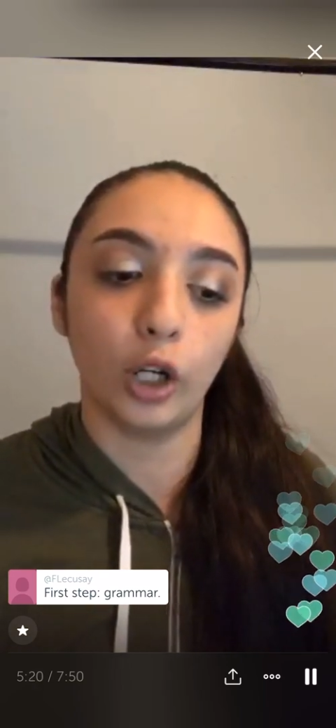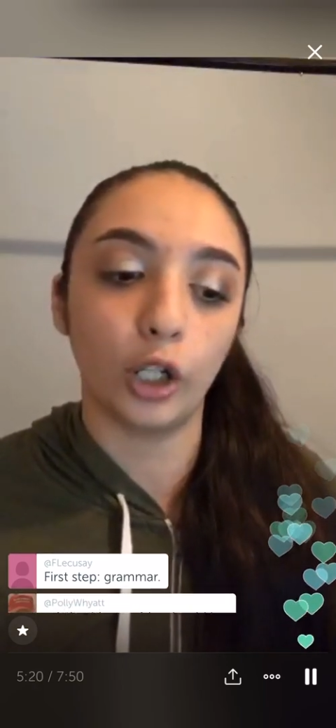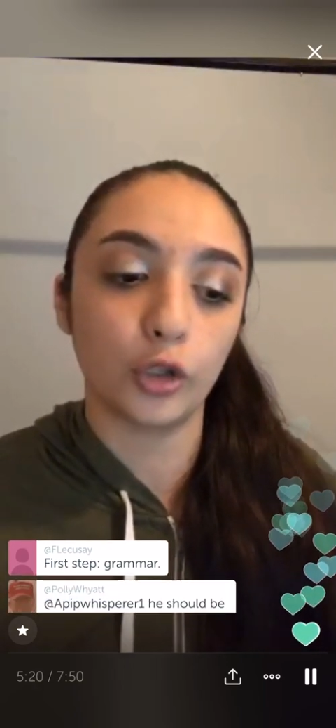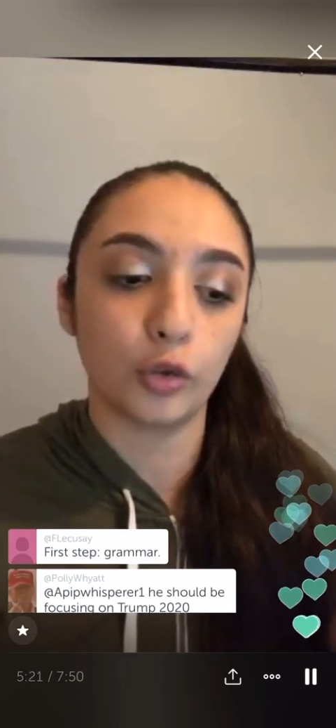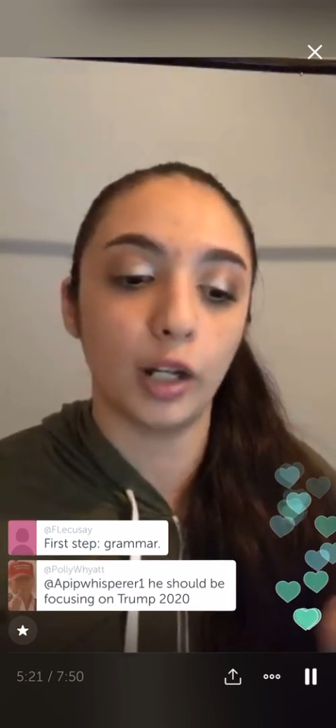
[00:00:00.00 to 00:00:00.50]

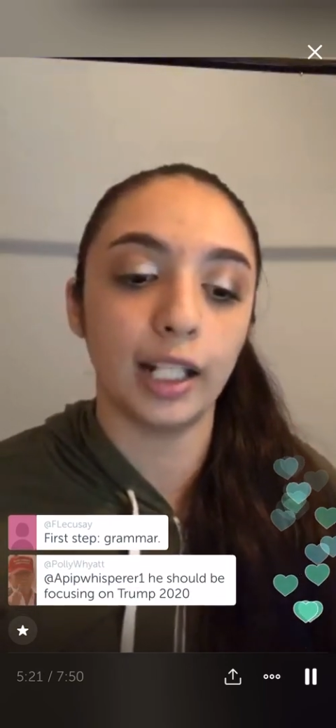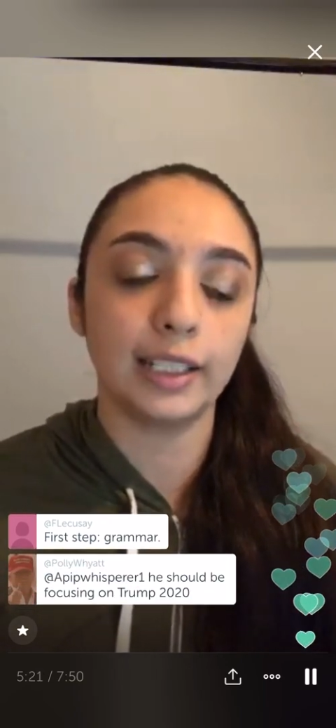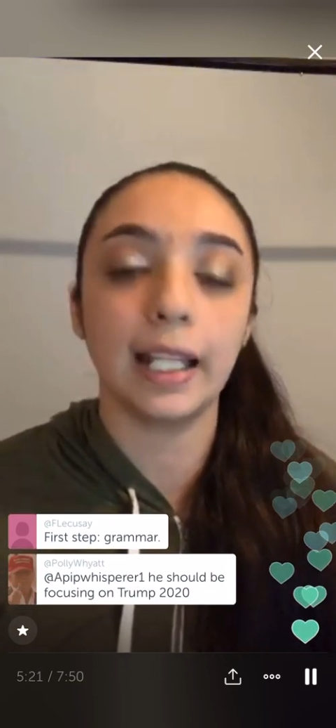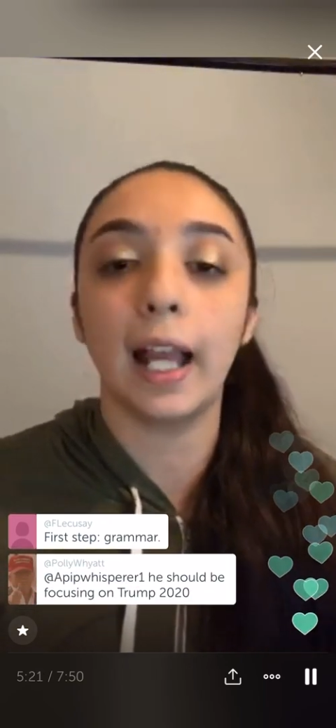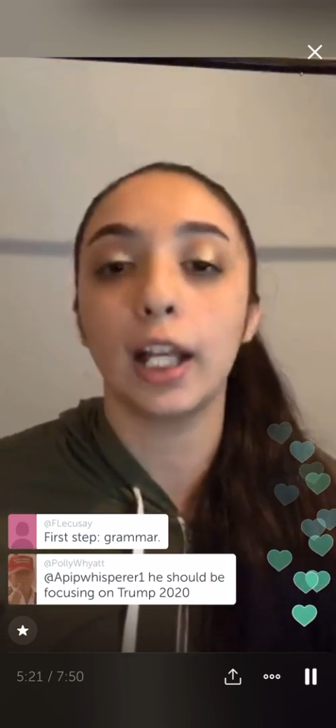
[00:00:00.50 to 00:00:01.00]
are
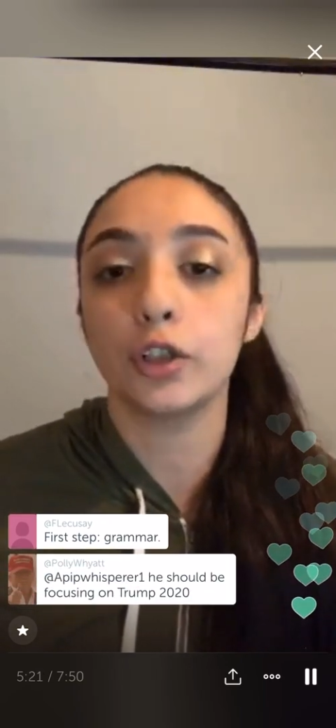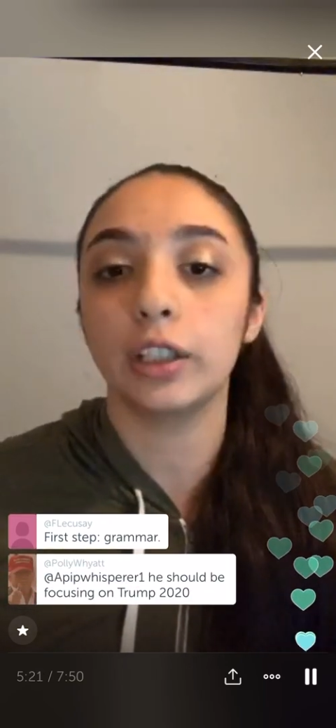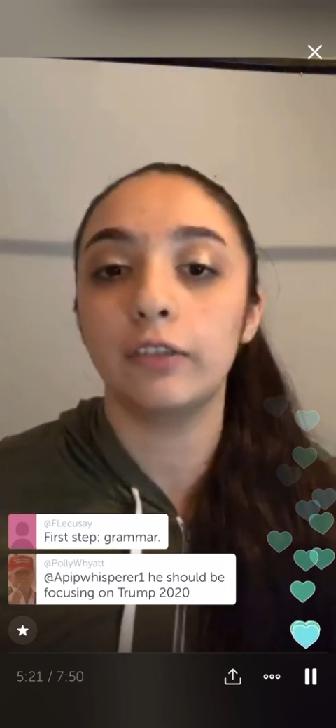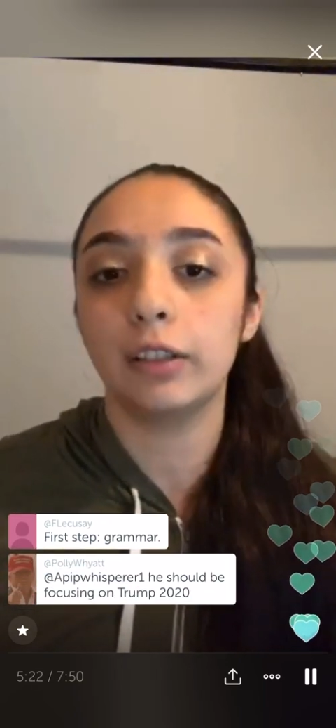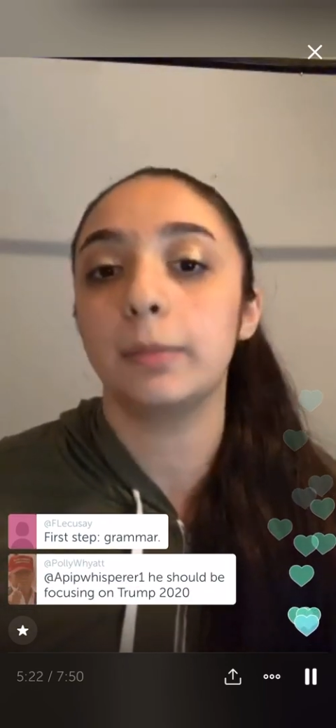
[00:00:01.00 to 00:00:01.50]
trying to
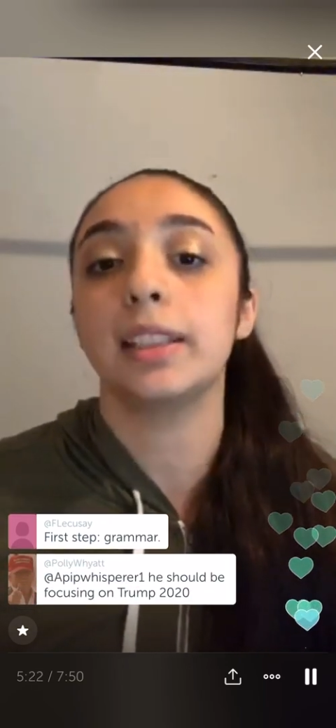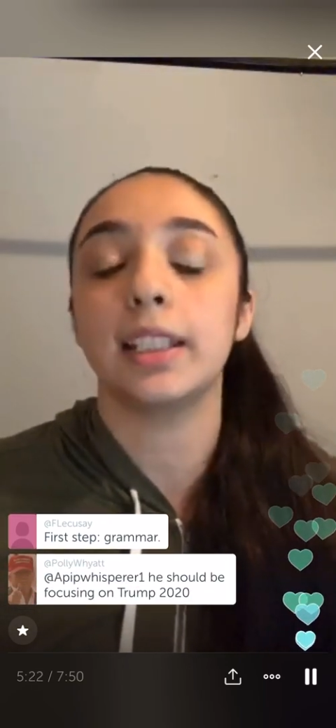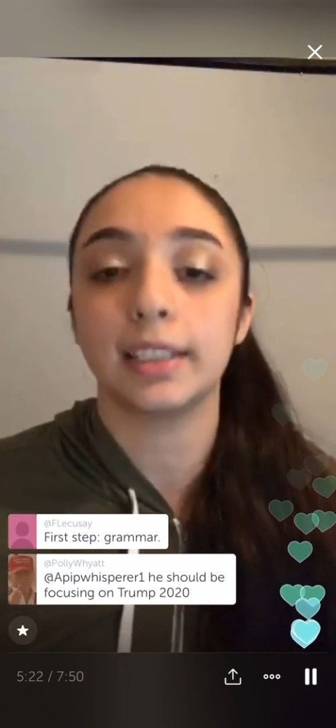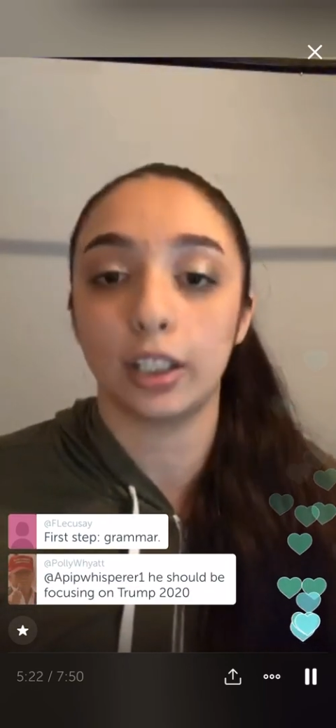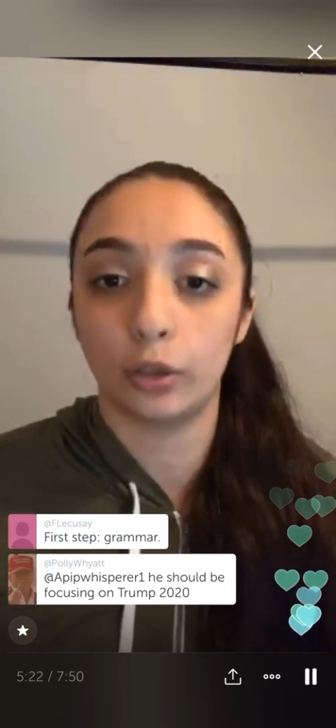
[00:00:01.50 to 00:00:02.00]
actually flip
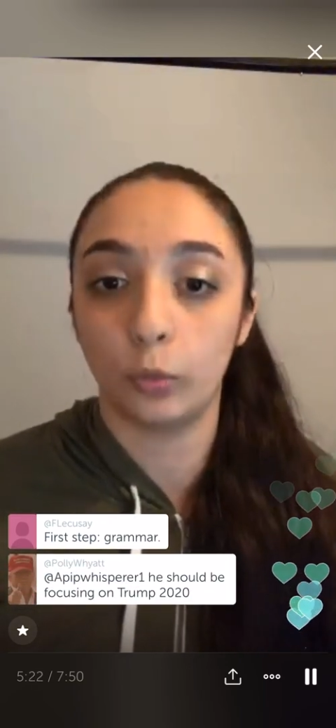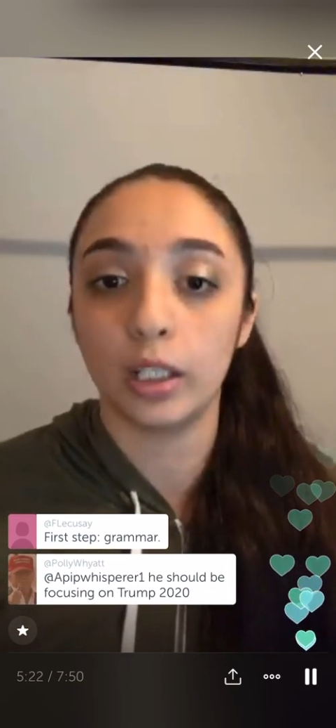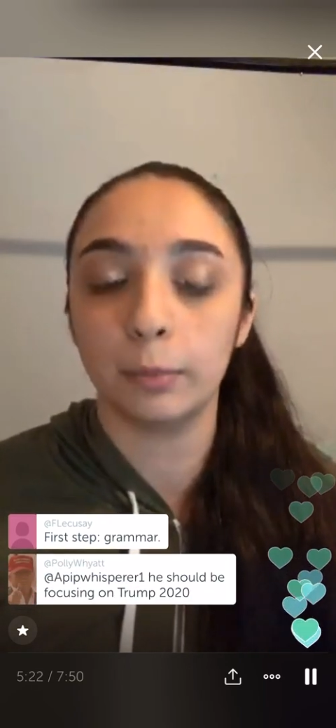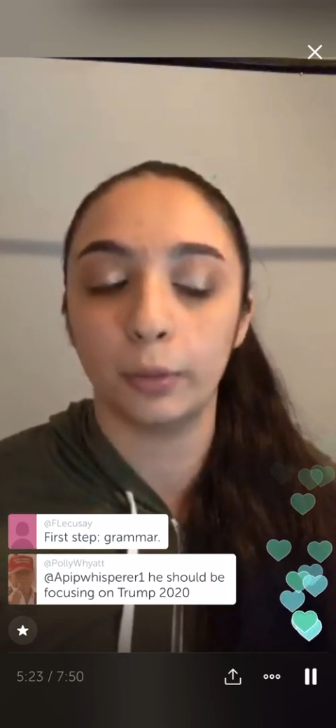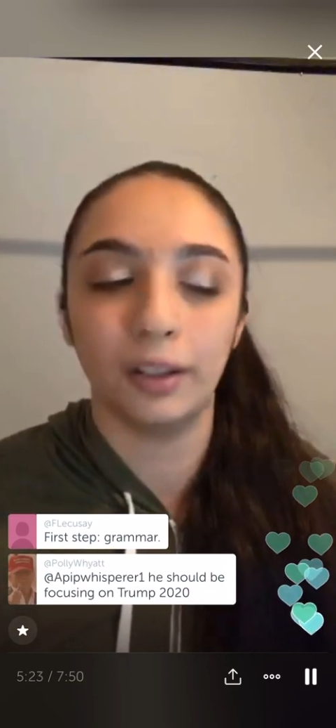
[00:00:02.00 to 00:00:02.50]
seats that are
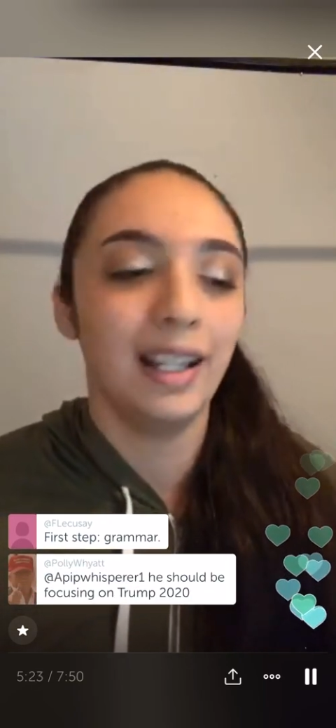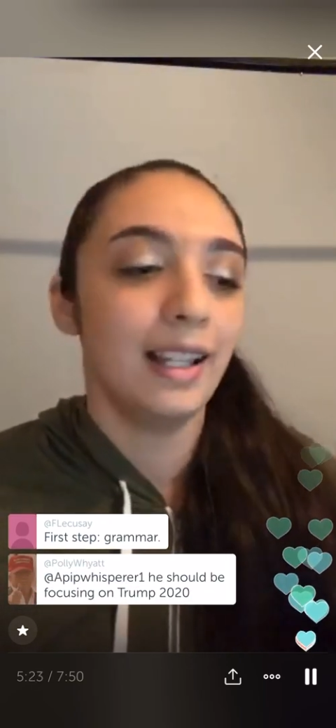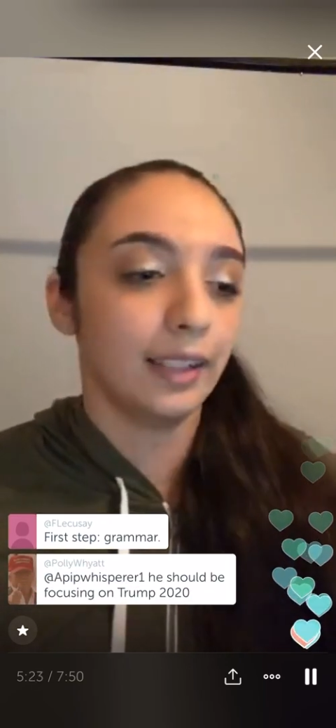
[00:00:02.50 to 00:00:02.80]
winnable,